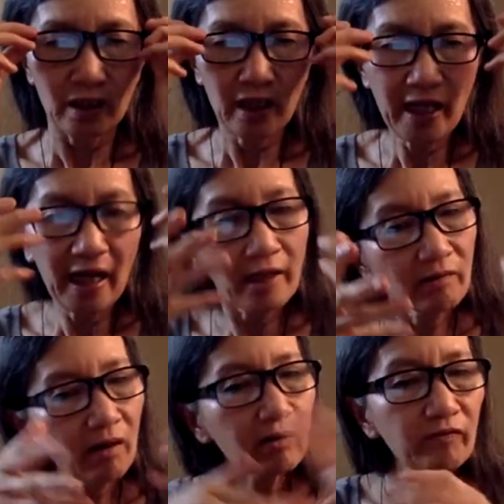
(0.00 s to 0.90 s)
And I
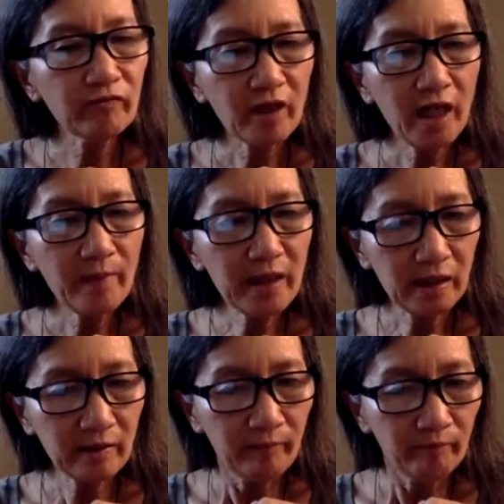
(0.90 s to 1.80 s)
thought of
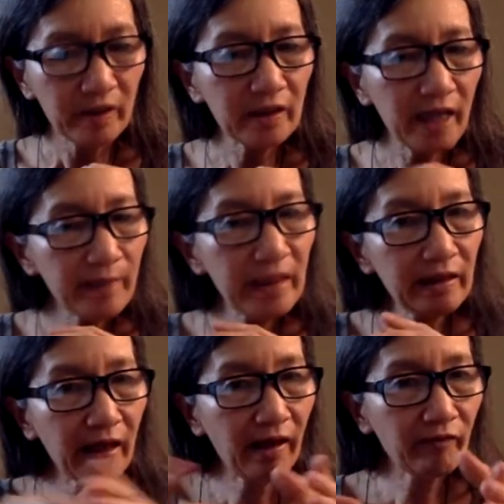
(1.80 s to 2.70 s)
Emily, because
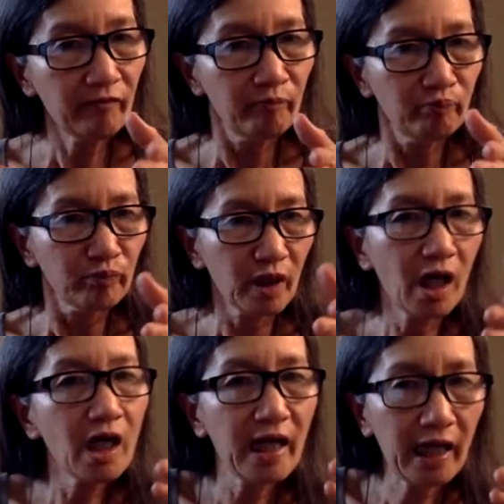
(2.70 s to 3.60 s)
Emily have
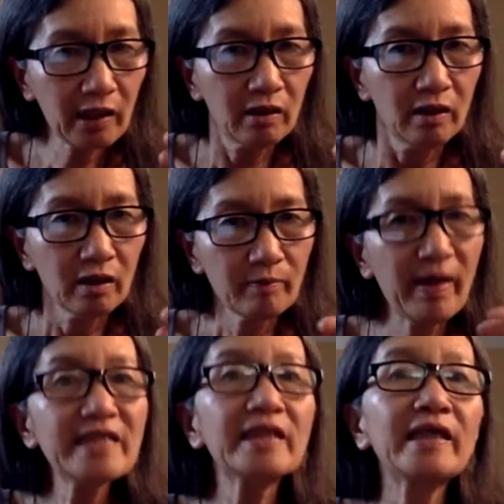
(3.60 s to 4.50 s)
her leg,
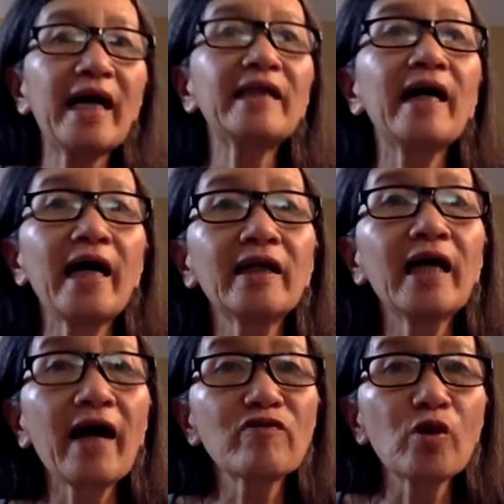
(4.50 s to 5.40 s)
basically at the end they
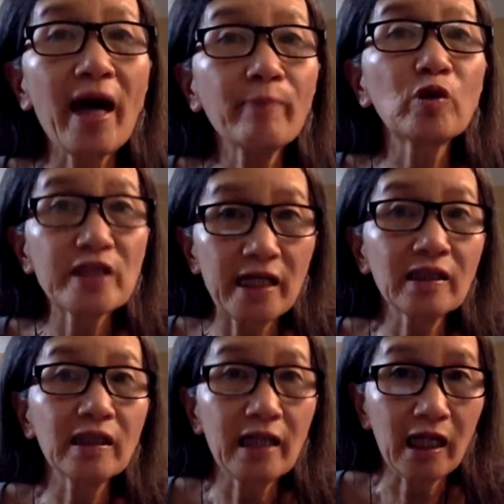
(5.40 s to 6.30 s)
have to
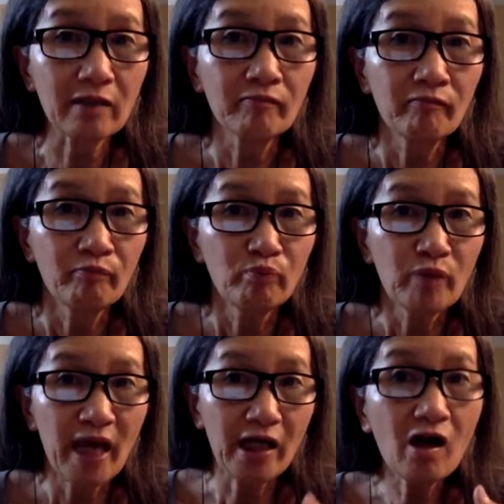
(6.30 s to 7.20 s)
amputate her leg.
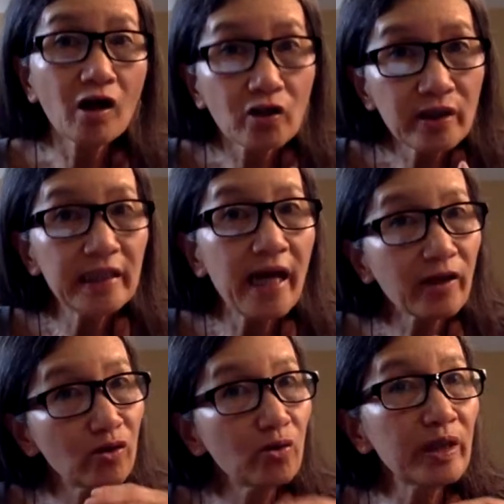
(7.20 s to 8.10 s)

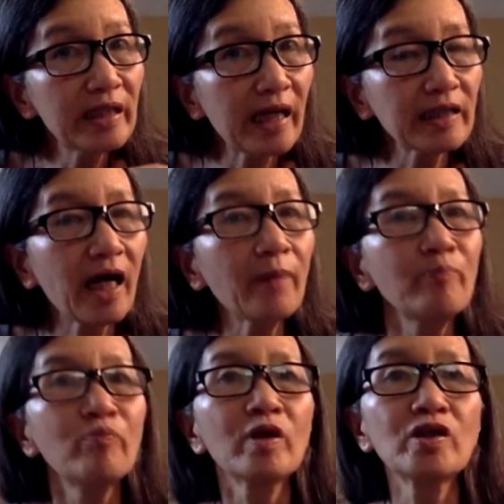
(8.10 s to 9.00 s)
And not only that,
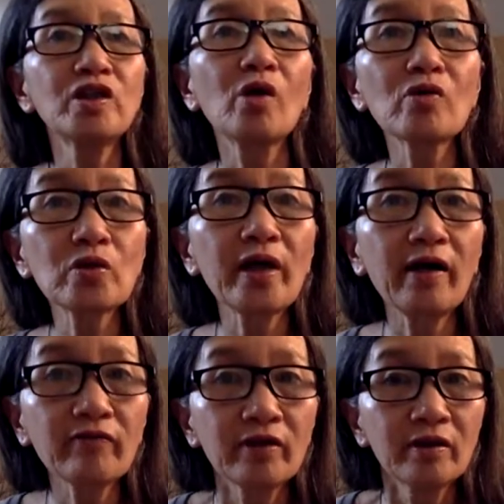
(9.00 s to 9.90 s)
during that
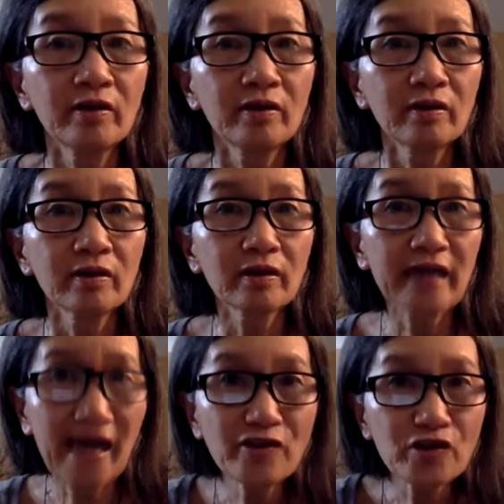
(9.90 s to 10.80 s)
time, she
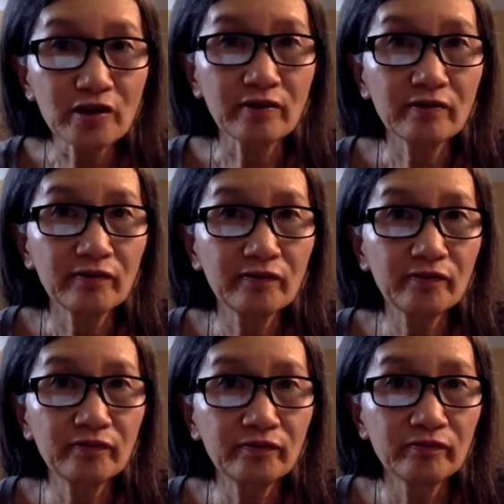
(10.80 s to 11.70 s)
also have
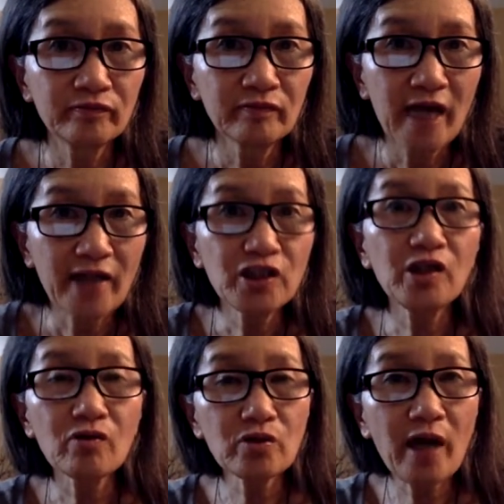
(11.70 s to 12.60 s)
cancer.
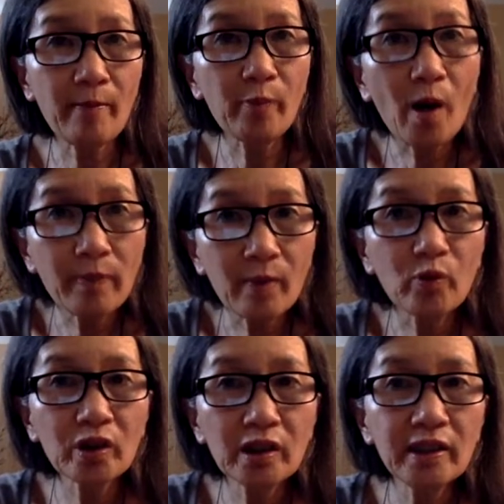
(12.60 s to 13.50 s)
And
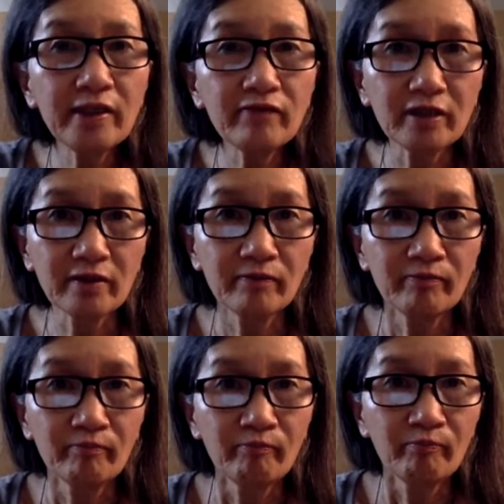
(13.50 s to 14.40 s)
she also have
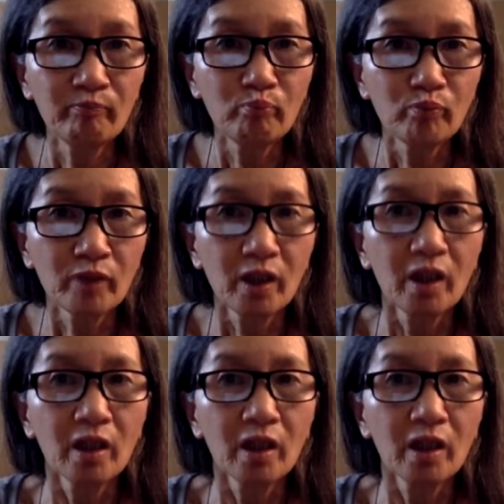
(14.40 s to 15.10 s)
problem with her liver.